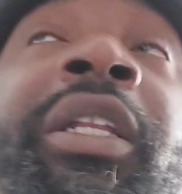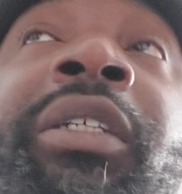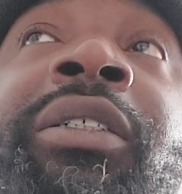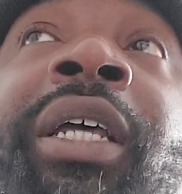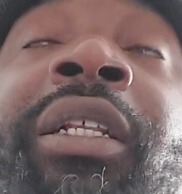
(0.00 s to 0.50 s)
and
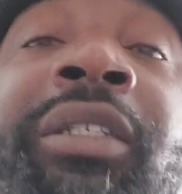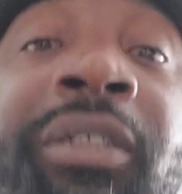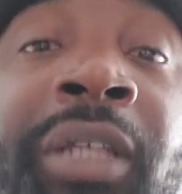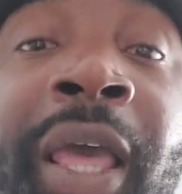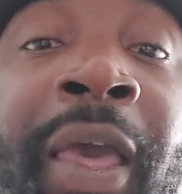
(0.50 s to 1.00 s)
it's not
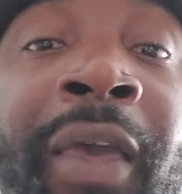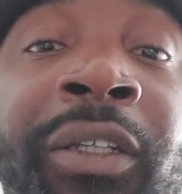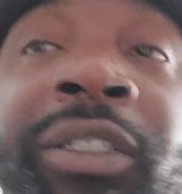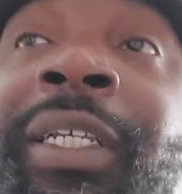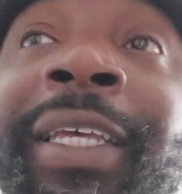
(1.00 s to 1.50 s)
that
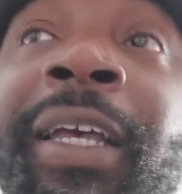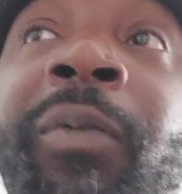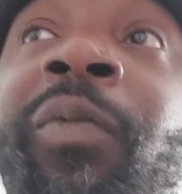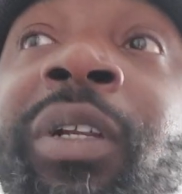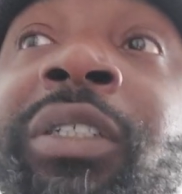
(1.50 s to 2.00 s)
she needs
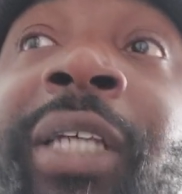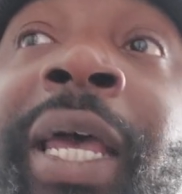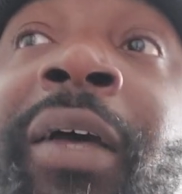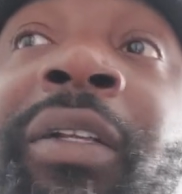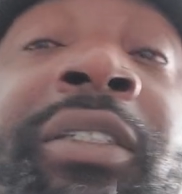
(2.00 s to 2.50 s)
help for the child.